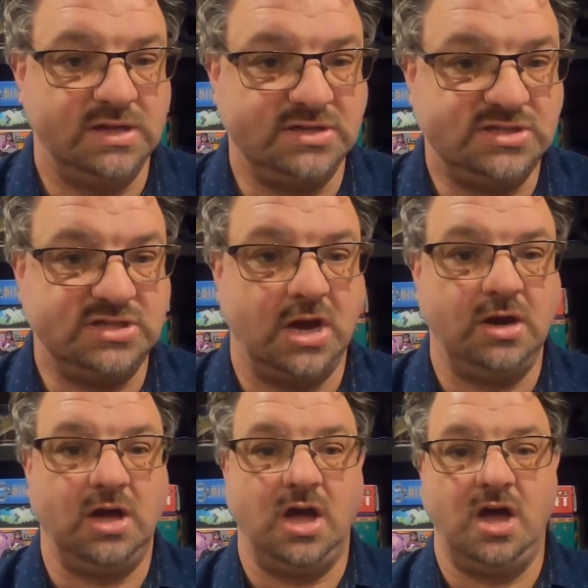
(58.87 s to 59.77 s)
to
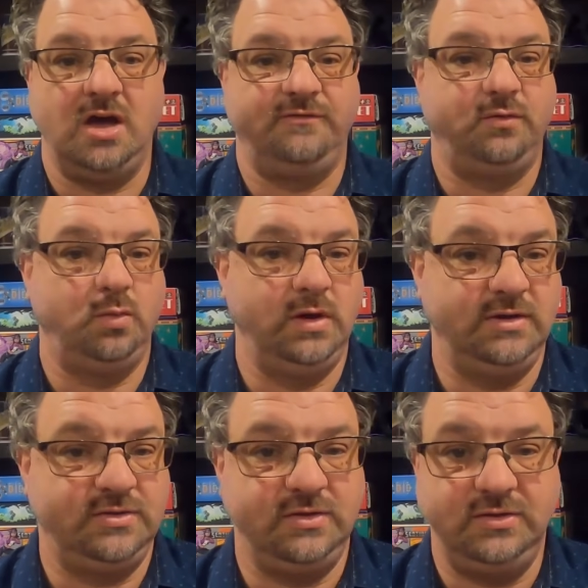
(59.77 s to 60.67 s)
start off
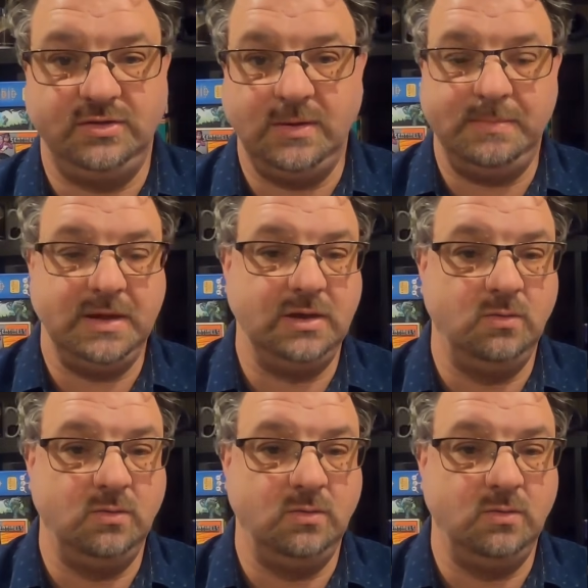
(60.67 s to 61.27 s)
with the big